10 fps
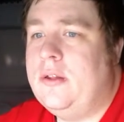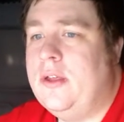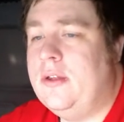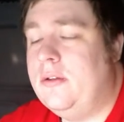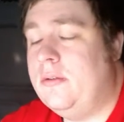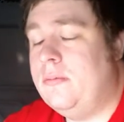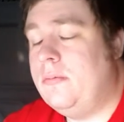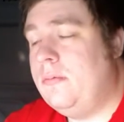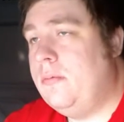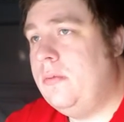Then
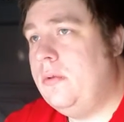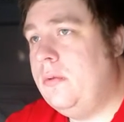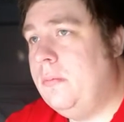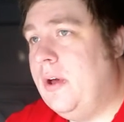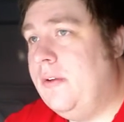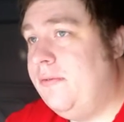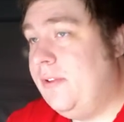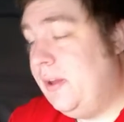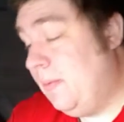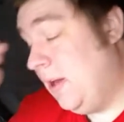my
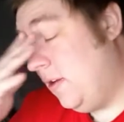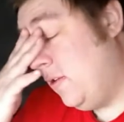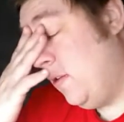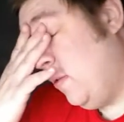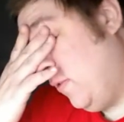fleet manager